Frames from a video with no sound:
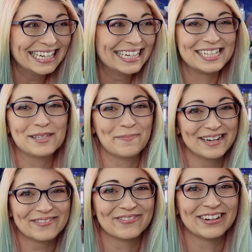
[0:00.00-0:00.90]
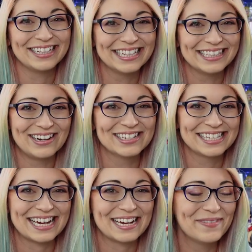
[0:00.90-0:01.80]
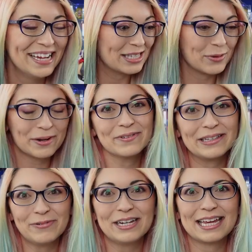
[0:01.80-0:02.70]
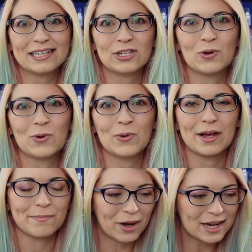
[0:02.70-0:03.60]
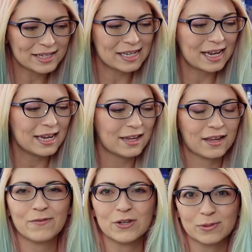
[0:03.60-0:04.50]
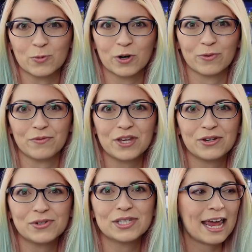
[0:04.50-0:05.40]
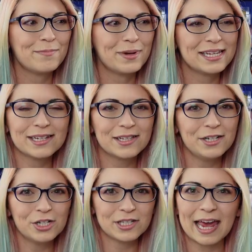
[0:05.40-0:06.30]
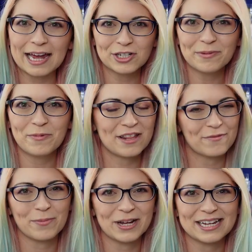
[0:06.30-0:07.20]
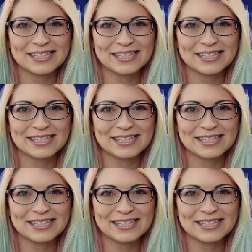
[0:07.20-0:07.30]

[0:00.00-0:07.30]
It's been a really long time. So I really want to get to unboxing and give you some more reviews and basically just catch up with everybody.